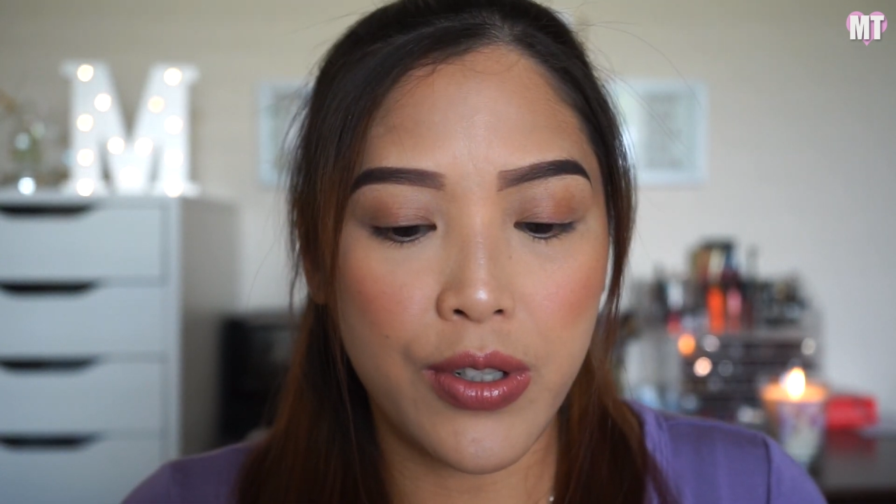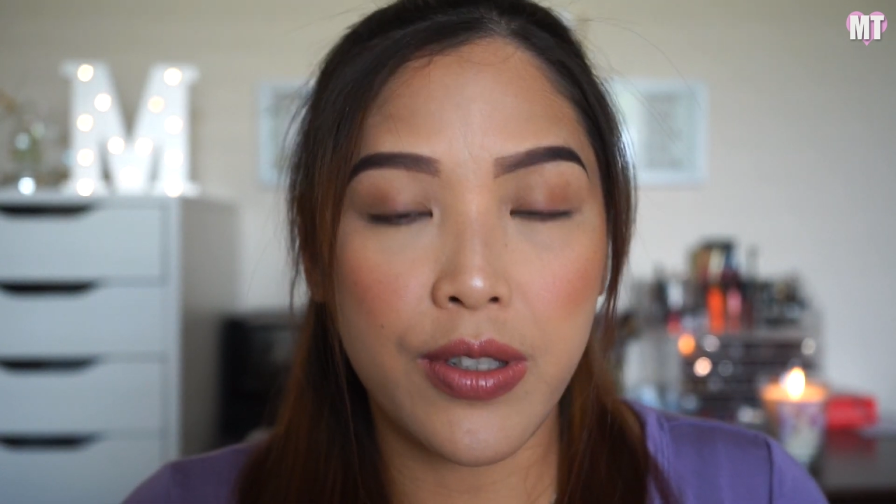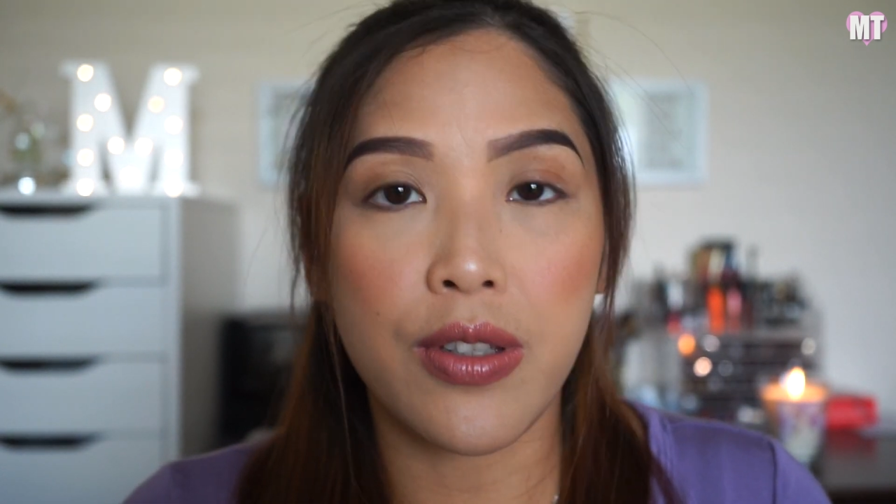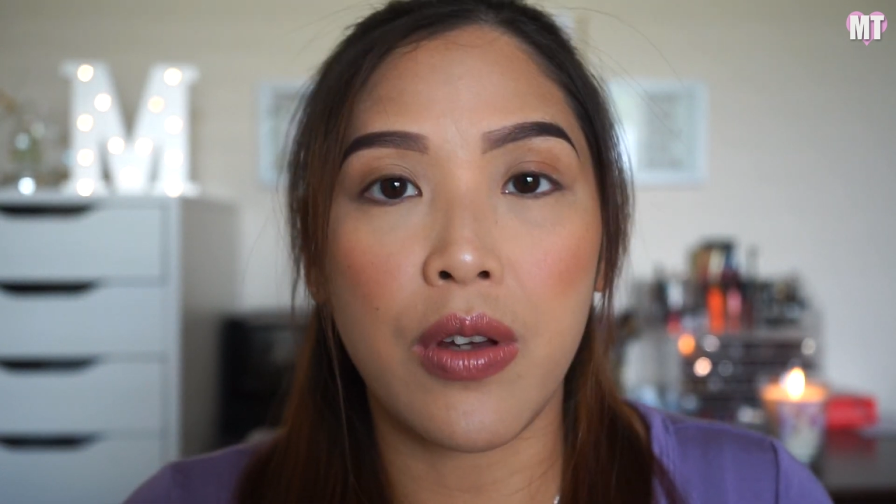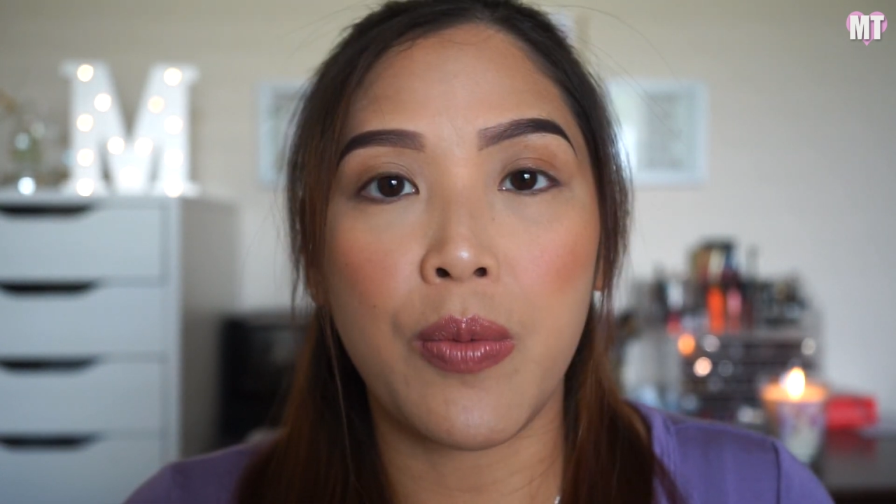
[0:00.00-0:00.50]

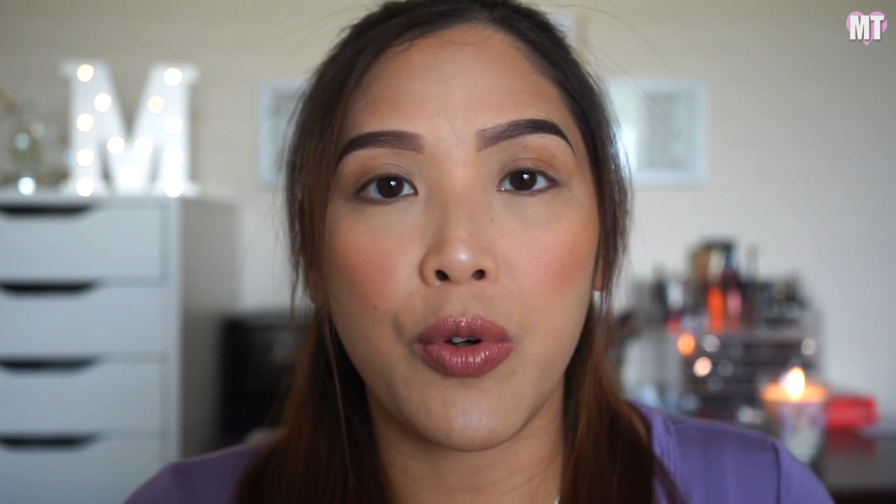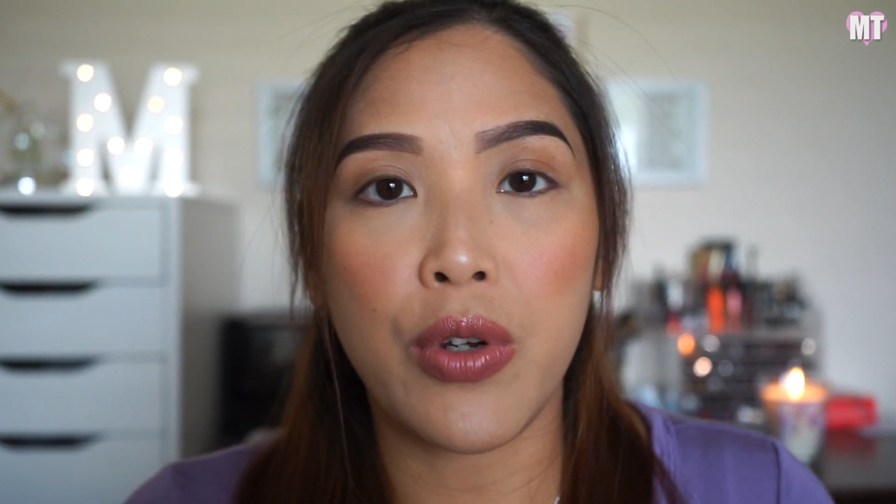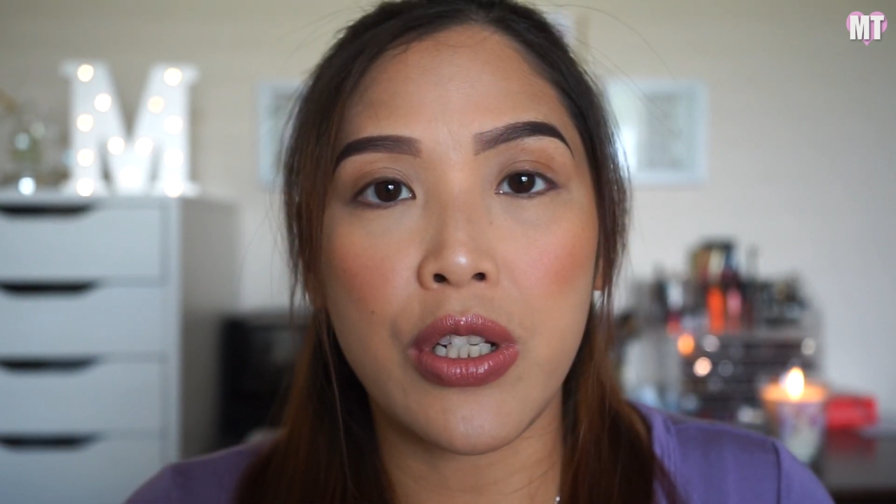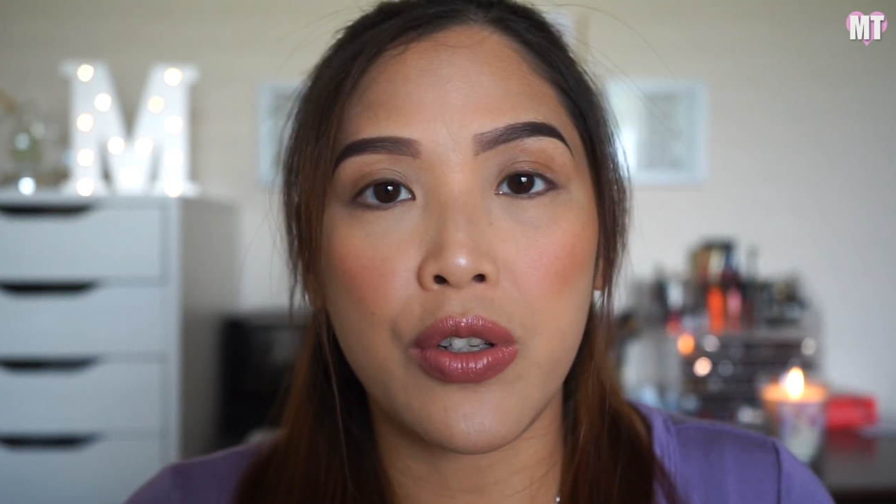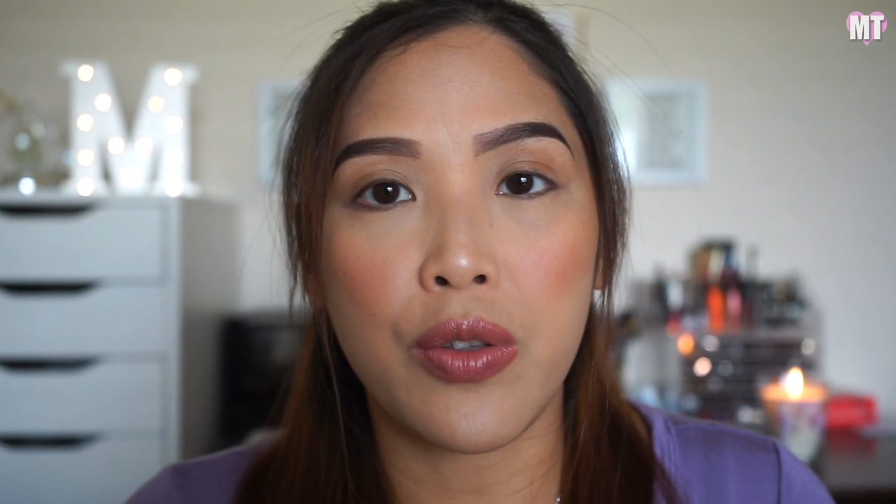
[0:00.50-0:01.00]
so I'm
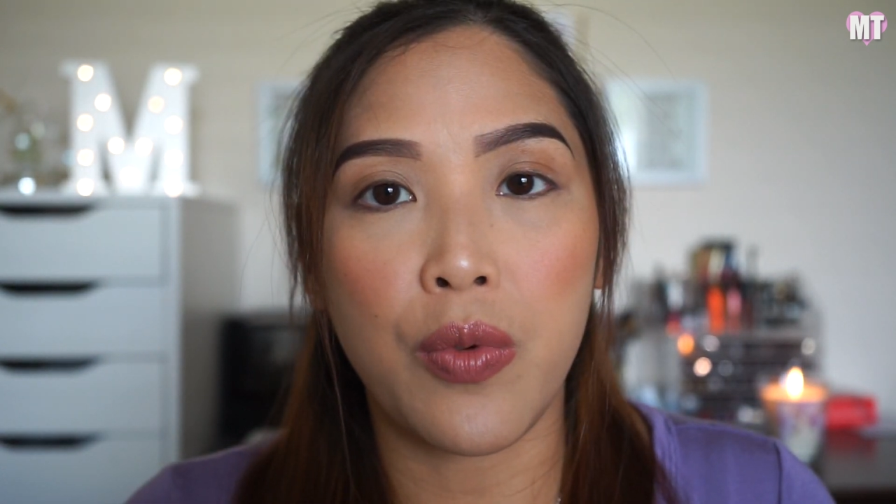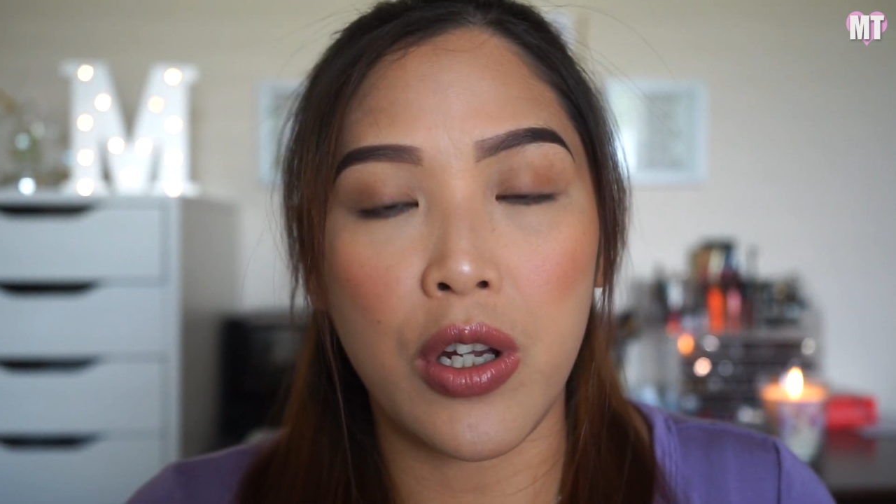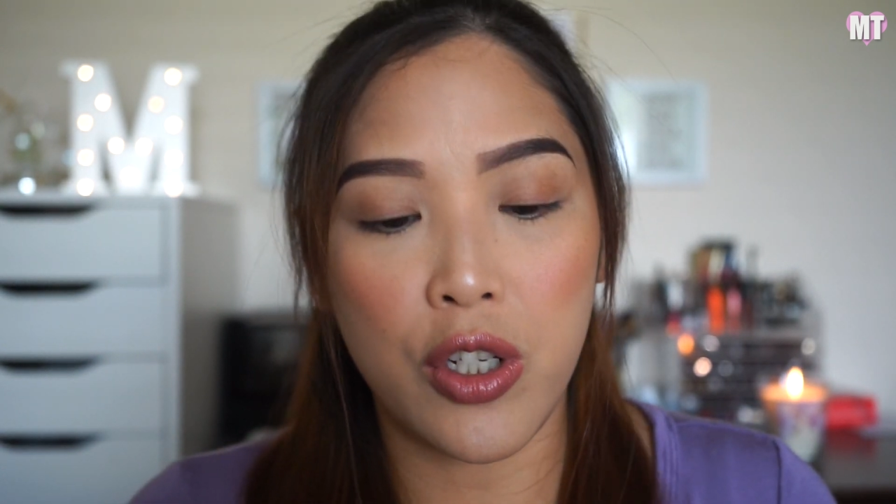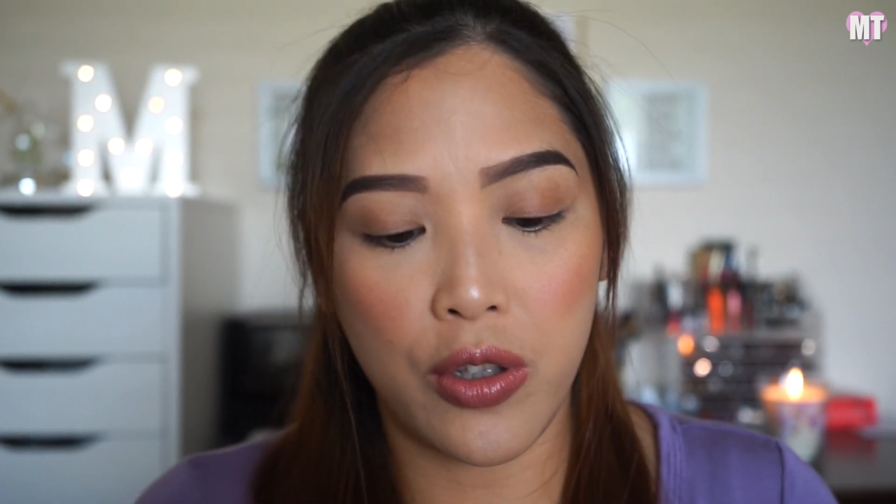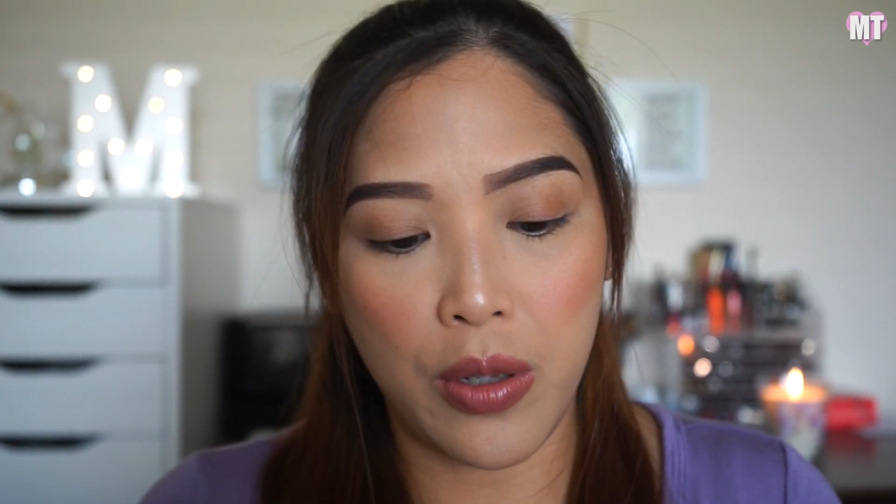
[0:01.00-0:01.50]
going to swatch